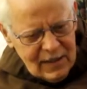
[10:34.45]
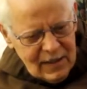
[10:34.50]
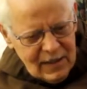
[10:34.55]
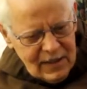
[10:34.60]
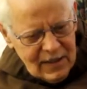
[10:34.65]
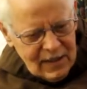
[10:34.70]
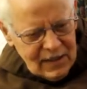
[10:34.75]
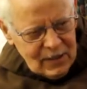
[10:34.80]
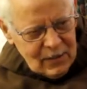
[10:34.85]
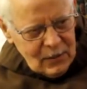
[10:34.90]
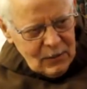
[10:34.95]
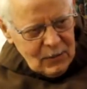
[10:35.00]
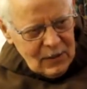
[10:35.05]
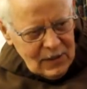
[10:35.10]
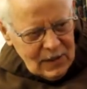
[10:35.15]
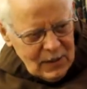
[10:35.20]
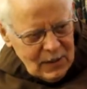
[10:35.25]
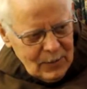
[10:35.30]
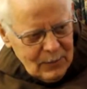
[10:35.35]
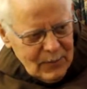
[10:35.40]
think
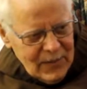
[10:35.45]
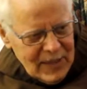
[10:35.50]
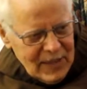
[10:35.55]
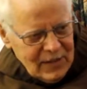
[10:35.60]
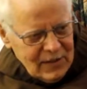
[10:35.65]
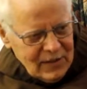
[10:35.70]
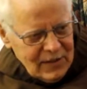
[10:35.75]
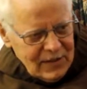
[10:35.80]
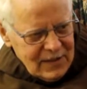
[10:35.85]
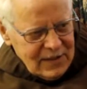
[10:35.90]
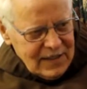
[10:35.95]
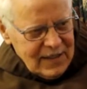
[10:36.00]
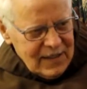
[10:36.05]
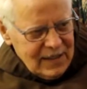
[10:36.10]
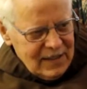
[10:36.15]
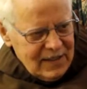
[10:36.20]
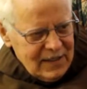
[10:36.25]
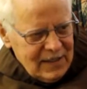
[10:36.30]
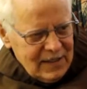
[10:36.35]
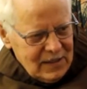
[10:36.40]
uh, about the
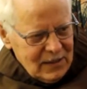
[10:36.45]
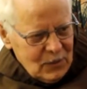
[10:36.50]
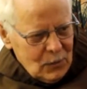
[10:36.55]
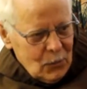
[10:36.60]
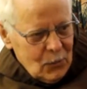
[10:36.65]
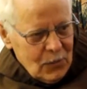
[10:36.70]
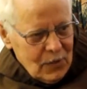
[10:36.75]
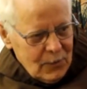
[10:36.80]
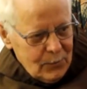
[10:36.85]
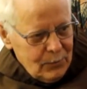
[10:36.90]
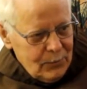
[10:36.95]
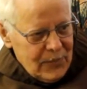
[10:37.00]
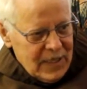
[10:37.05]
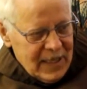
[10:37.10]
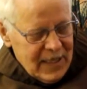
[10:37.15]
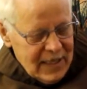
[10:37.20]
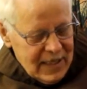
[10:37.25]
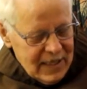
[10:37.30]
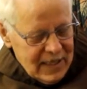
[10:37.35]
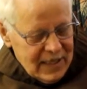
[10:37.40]
reading or the
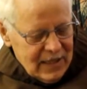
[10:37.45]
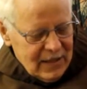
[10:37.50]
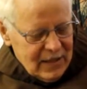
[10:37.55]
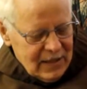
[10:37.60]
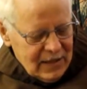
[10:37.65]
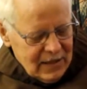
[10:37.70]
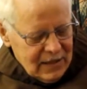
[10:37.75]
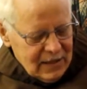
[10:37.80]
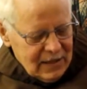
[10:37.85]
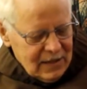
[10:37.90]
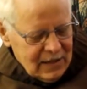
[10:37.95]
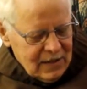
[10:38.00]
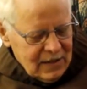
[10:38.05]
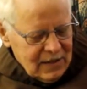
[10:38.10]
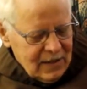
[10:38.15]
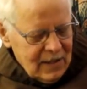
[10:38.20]
prayer and that.